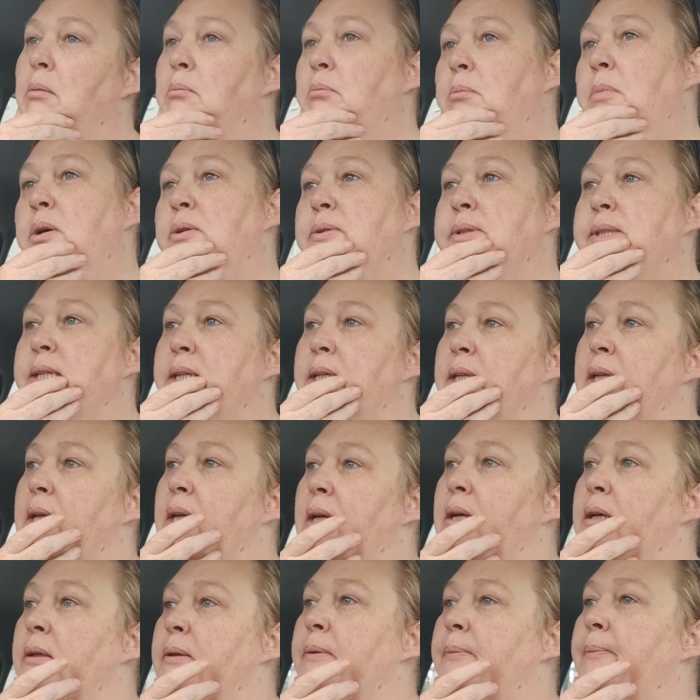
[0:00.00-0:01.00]
moseying
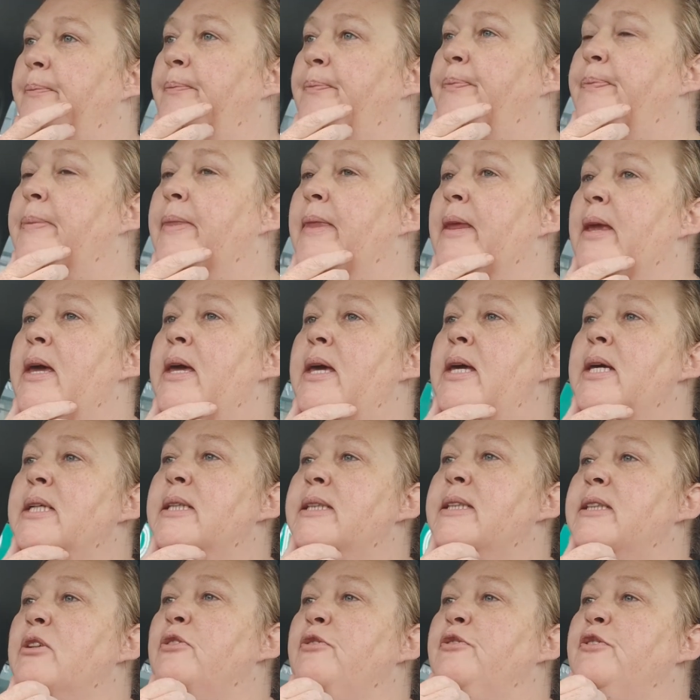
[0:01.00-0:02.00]
along.
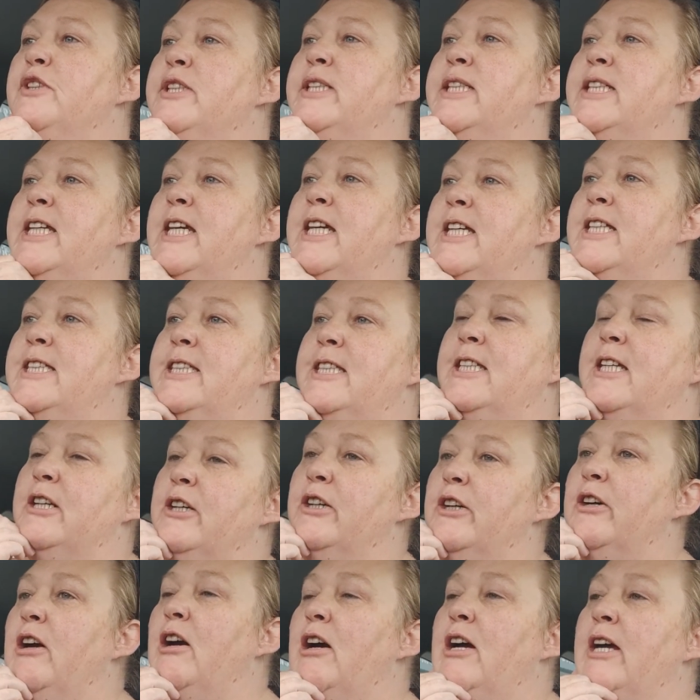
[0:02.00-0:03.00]
So for today's
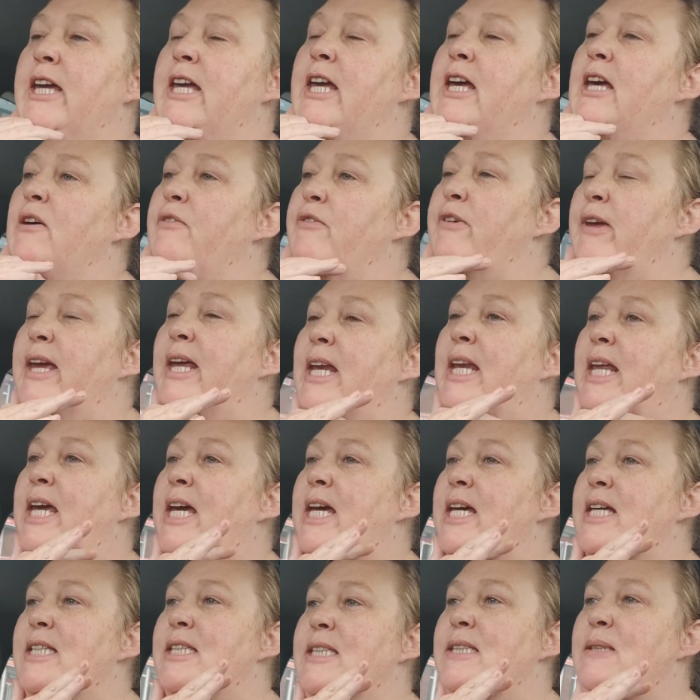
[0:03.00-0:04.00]
dinner, I have, Hayley
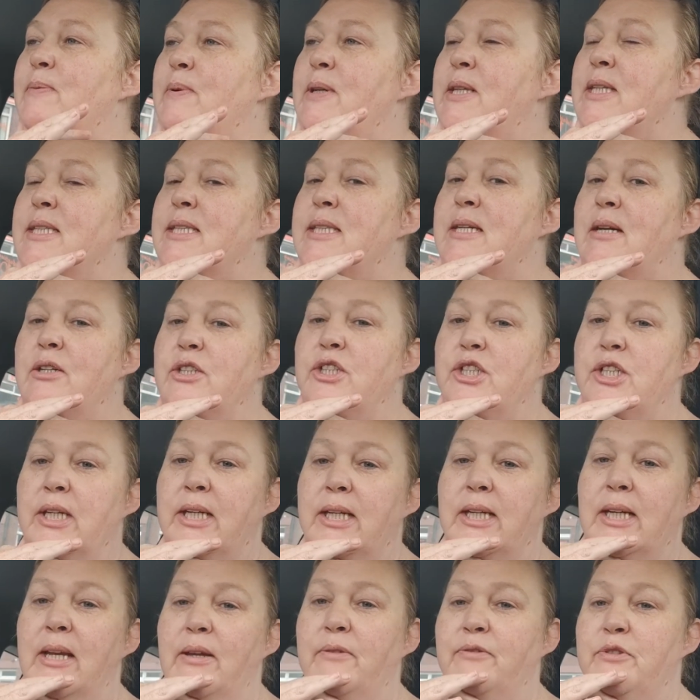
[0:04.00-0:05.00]
has sweet and sour
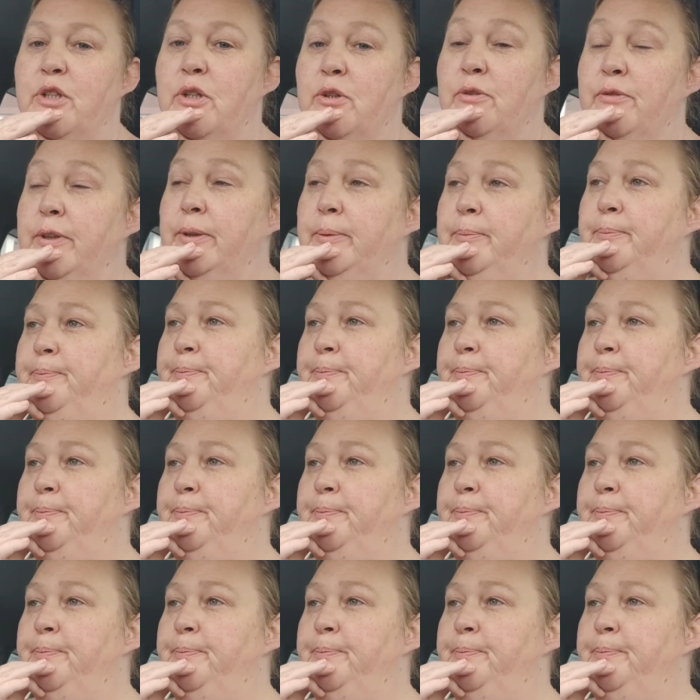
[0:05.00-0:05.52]
chicken left over,